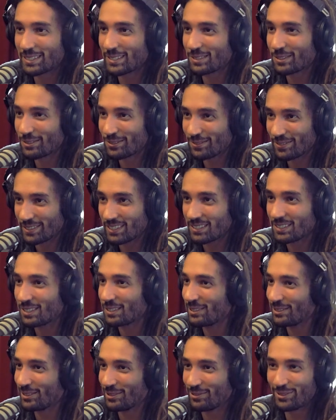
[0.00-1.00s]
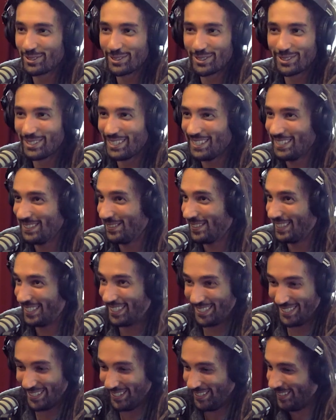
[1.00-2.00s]
goes vegan, there is no future anyway.
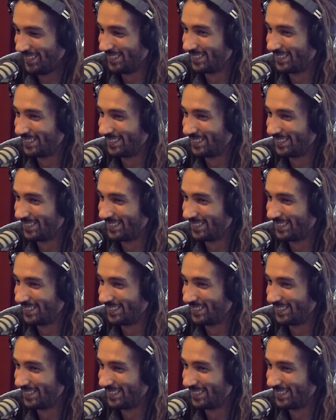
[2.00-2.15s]
So